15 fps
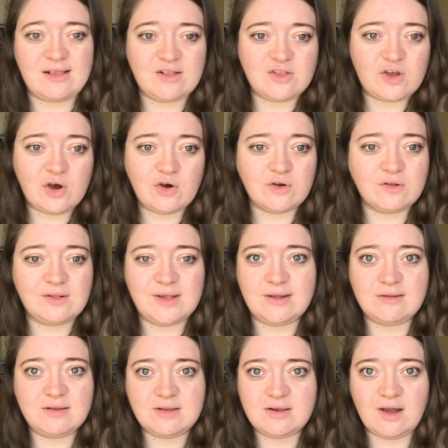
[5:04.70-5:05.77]
it's cult,
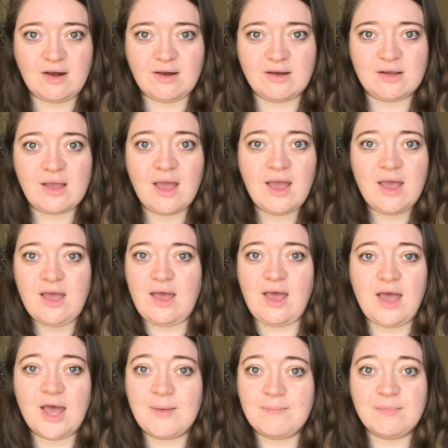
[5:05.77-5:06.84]
it's dark.
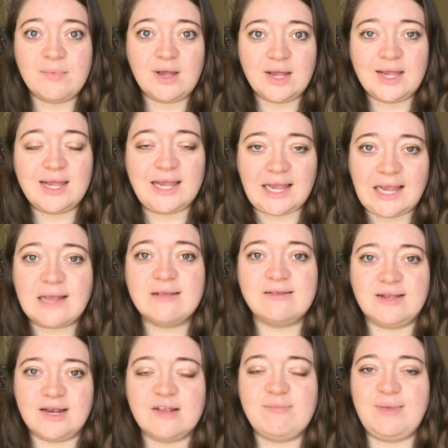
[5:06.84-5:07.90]
It
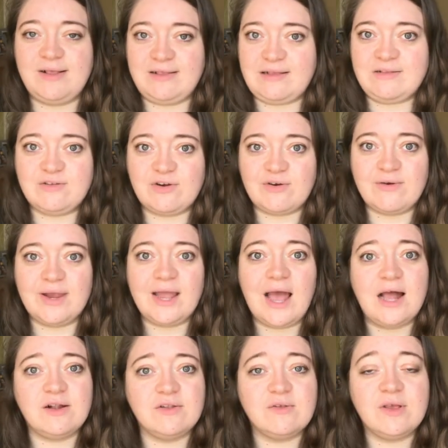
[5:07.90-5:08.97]
is an explicit story,
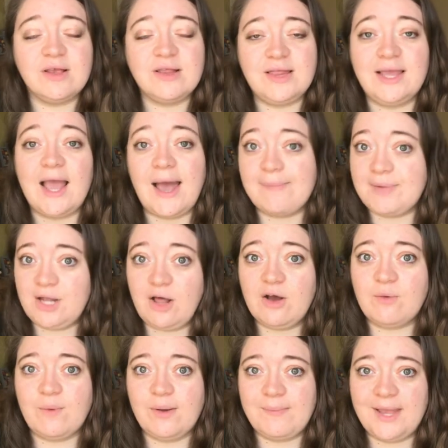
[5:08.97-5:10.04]
and the
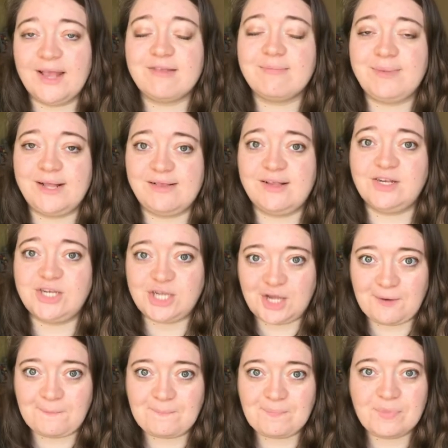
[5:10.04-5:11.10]
epilogue will be explicit
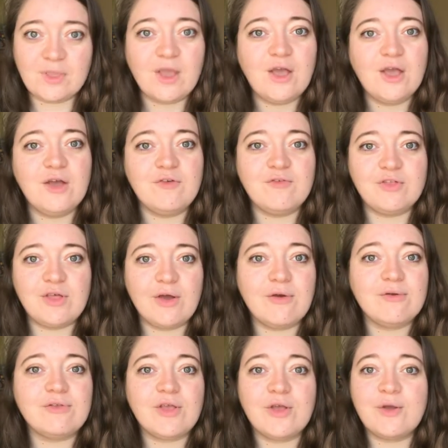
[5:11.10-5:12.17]
too. For
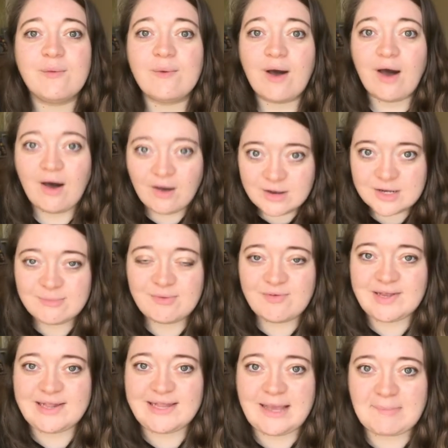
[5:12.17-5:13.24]
those who are going to be
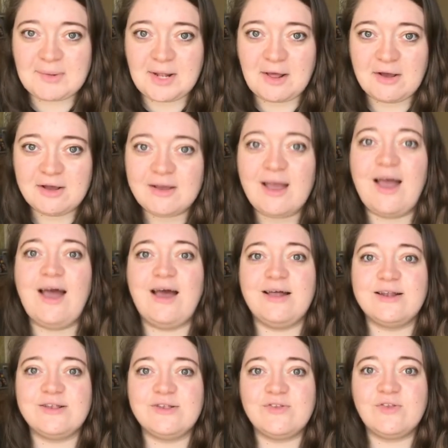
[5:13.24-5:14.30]
reading the epilogue
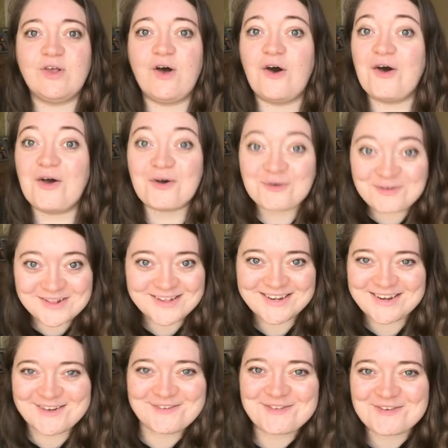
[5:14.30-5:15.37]
and are old
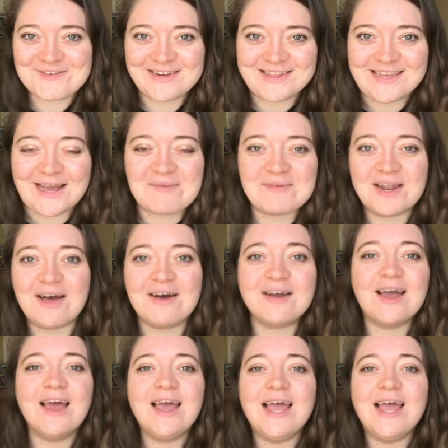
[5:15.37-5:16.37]
enough to read the epilogue,